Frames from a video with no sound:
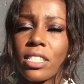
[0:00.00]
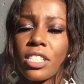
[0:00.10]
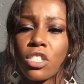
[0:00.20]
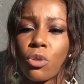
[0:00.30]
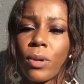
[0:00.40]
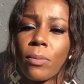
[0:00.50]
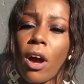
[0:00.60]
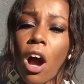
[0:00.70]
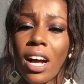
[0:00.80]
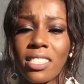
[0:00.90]
and gentlemen,
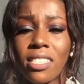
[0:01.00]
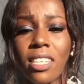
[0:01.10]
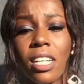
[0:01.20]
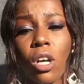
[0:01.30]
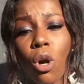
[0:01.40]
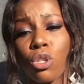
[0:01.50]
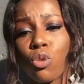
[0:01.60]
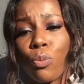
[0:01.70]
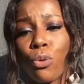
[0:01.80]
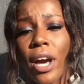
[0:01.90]
my heart sincerely goes
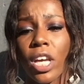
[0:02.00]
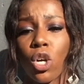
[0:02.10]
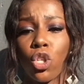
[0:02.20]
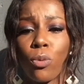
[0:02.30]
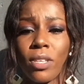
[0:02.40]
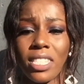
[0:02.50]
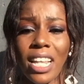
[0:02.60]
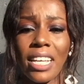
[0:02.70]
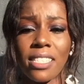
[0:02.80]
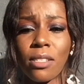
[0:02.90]
to poor economies
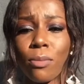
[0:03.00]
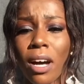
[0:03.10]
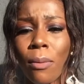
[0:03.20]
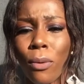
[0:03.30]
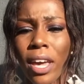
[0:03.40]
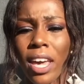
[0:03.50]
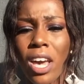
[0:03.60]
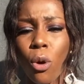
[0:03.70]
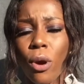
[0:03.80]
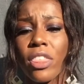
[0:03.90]
like Zimbabwe,
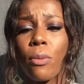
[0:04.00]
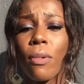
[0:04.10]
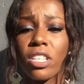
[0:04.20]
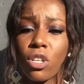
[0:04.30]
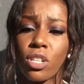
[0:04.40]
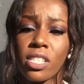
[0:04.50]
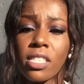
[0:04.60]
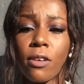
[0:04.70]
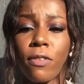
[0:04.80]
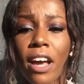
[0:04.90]
where the majority
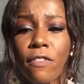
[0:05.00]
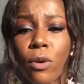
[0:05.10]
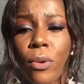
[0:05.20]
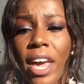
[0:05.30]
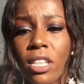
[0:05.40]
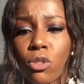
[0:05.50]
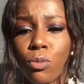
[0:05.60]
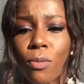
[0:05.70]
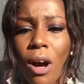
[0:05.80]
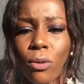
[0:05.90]
survive from hand
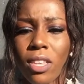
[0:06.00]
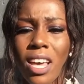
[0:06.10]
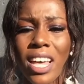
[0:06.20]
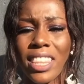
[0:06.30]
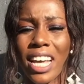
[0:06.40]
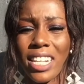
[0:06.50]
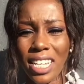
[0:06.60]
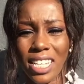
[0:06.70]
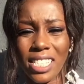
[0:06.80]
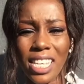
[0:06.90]
to mouth.
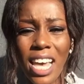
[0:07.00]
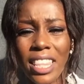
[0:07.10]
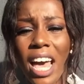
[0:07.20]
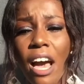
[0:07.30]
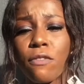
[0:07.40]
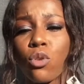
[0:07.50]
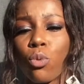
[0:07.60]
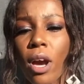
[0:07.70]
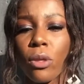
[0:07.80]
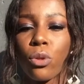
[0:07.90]
That is, they have to
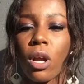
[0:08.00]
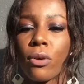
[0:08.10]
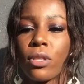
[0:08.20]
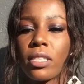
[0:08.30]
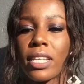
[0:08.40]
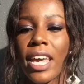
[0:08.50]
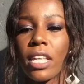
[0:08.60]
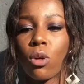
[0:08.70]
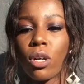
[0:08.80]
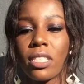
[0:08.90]
work throughout the day
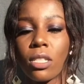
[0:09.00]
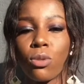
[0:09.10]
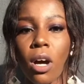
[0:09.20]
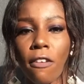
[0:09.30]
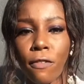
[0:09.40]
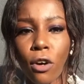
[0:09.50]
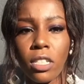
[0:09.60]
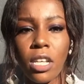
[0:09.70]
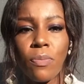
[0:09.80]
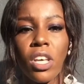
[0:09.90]
in order to
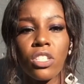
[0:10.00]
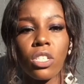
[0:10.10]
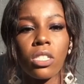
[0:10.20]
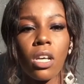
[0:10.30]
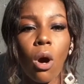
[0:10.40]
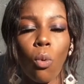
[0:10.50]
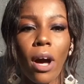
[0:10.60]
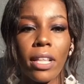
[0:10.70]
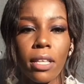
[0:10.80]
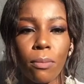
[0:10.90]
afford just
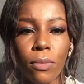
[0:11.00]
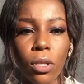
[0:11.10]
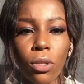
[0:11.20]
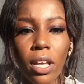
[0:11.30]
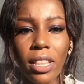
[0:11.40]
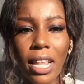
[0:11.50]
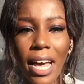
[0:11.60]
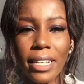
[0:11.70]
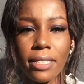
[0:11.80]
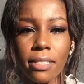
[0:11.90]
one meal a
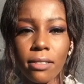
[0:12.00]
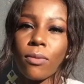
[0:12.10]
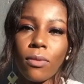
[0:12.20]
night.